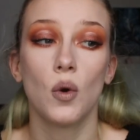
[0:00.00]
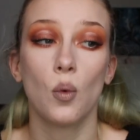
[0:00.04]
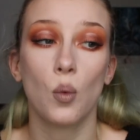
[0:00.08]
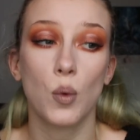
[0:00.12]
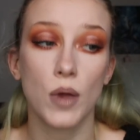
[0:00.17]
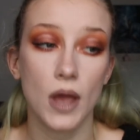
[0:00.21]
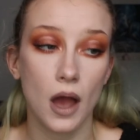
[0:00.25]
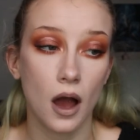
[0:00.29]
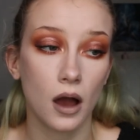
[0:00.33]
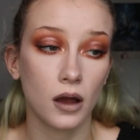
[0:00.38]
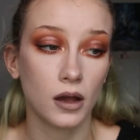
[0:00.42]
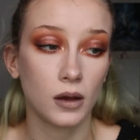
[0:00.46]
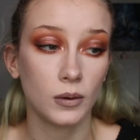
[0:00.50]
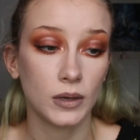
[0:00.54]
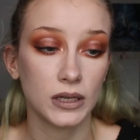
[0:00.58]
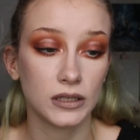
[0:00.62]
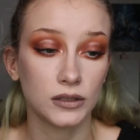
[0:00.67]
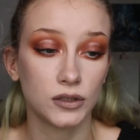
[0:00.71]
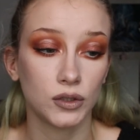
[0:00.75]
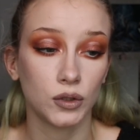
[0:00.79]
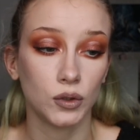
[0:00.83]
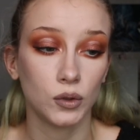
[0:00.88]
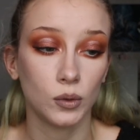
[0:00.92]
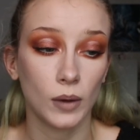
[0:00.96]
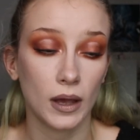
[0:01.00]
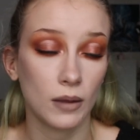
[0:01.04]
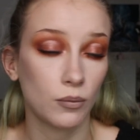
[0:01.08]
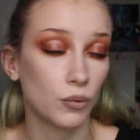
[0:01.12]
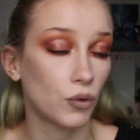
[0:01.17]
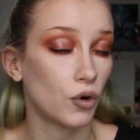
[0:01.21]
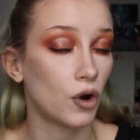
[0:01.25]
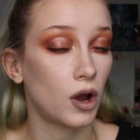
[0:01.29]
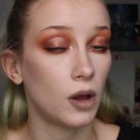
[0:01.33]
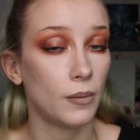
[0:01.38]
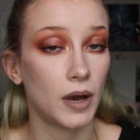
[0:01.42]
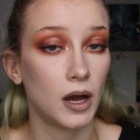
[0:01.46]
We are going to a
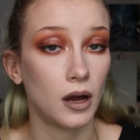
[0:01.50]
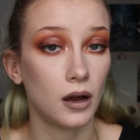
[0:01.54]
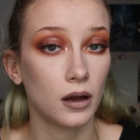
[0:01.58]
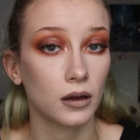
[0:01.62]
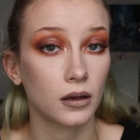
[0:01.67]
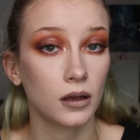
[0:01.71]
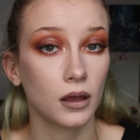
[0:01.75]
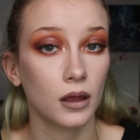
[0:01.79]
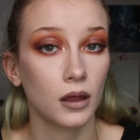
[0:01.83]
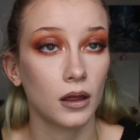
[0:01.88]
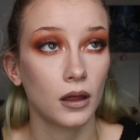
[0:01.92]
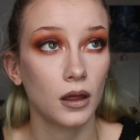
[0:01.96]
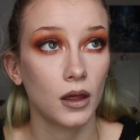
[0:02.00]
Primark